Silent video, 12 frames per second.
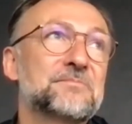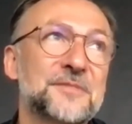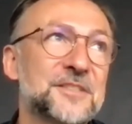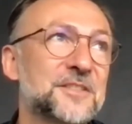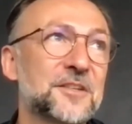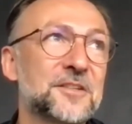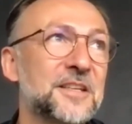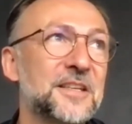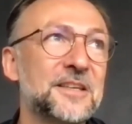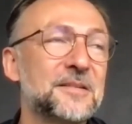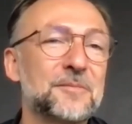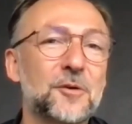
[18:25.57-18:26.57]

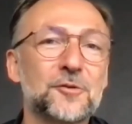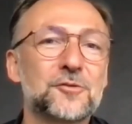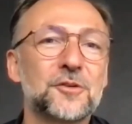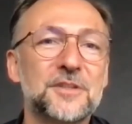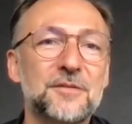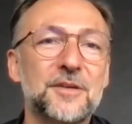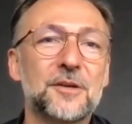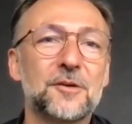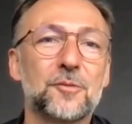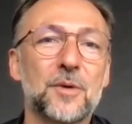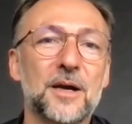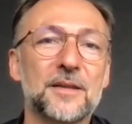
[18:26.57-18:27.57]
Certainly also a
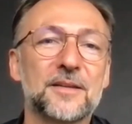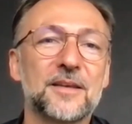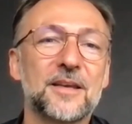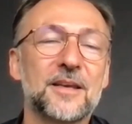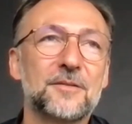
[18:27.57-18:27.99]
difficult one